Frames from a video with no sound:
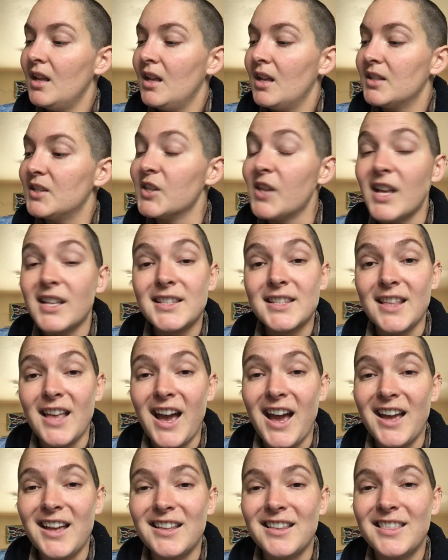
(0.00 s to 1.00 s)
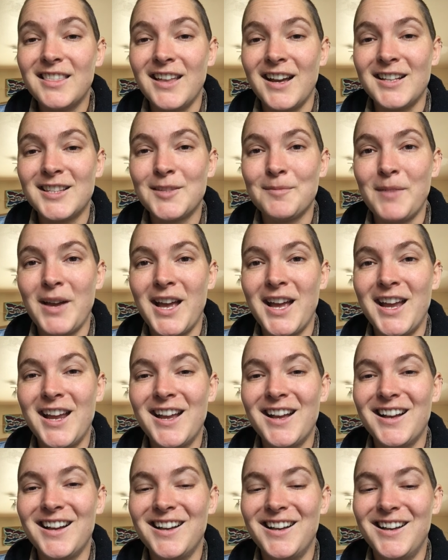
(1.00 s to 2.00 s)
So that's that. That's
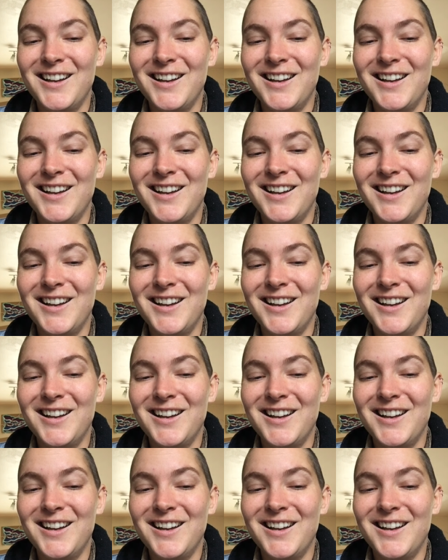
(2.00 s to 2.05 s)
my